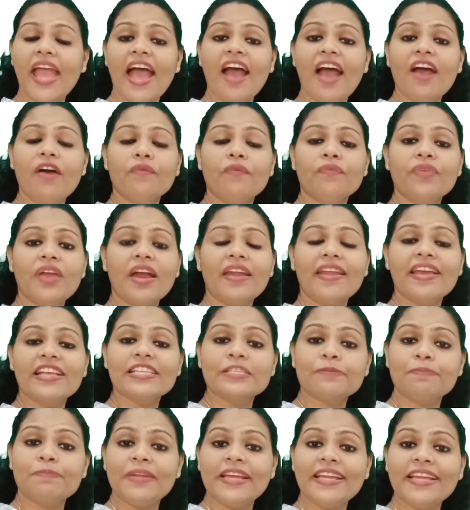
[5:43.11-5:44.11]
are
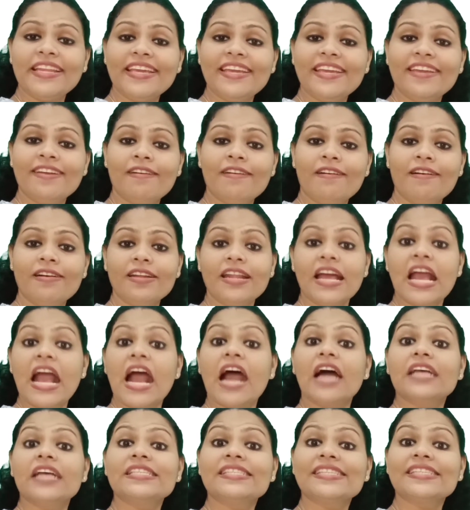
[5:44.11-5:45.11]
explaining here
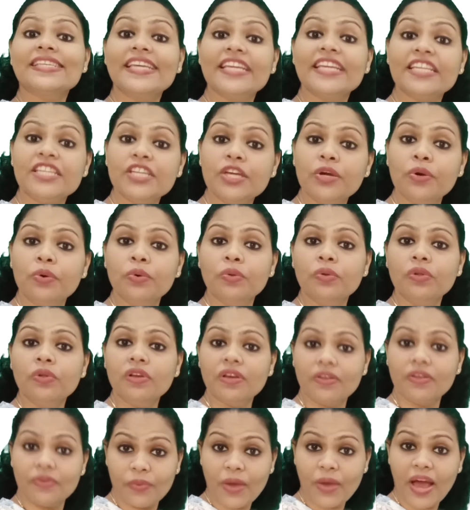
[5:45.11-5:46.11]
a schedule,
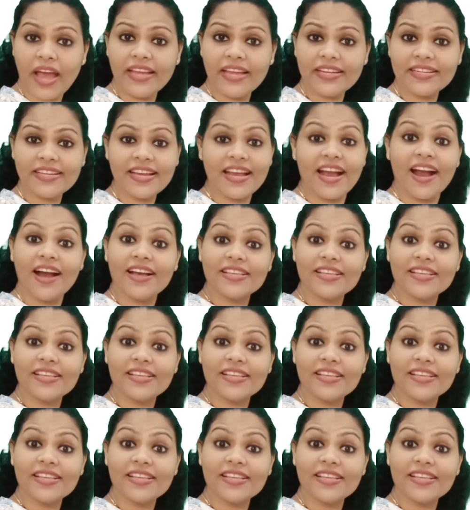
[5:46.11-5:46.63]
right?